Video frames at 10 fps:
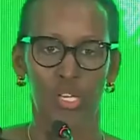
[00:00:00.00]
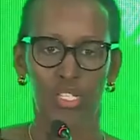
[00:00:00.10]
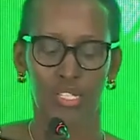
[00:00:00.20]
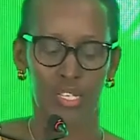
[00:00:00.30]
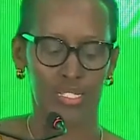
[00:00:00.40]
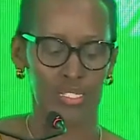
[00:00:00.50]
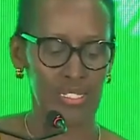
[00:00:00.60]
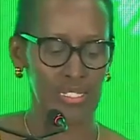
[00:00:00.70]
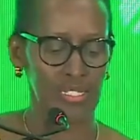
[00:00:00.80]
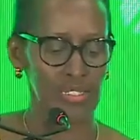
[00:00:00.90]

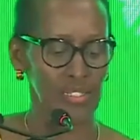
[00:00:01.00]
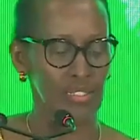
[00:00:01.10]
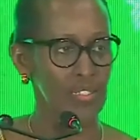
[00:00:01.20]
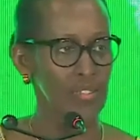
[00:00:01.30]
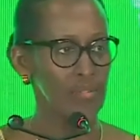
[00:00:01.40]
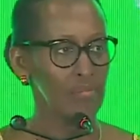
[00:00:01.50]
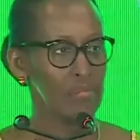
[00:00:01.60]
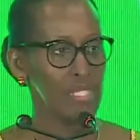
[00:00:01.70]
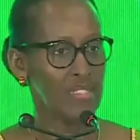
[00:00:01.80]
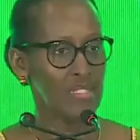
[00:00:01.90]
Excellency
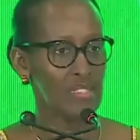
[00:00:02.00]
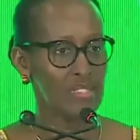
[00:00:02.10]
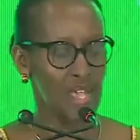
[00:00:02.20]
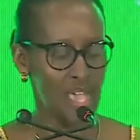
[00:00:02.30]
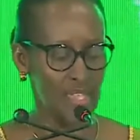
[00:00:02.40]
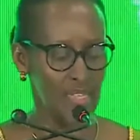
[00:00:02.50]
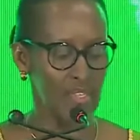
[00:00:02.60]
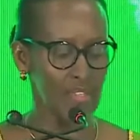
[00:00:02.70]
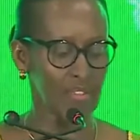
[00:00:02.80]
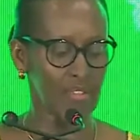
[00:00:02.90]
Mrs.
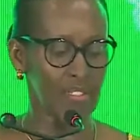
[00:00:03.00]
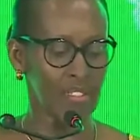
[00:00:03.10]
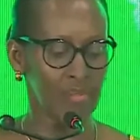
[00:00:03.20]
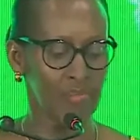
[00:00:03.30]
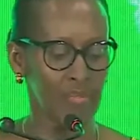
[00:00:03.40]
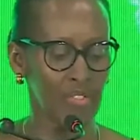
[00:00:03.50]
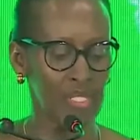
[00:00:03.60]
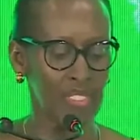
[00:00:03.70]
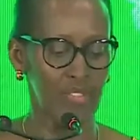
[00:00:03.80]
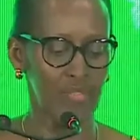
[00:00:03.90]
Anne
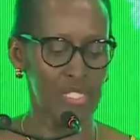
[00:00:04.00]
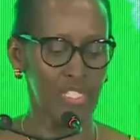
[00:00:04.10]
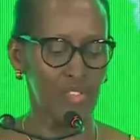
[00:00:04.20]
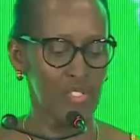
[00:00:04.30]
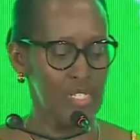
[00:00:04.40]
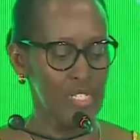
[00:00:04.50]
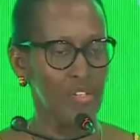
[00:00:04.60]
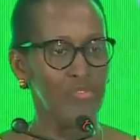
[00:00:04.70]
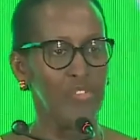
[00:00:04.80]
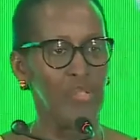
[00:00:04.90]
Marie Davis, First Lady
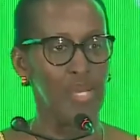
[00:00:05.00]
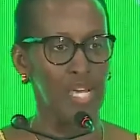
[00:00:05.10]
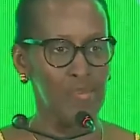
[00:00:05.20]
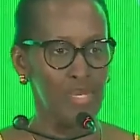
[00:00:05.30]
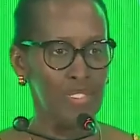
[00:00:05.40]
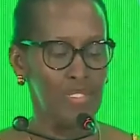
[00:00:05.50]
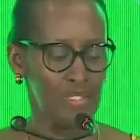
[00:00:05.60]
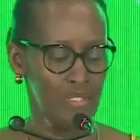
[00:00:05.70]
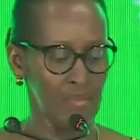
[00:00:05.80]
of Bahamas,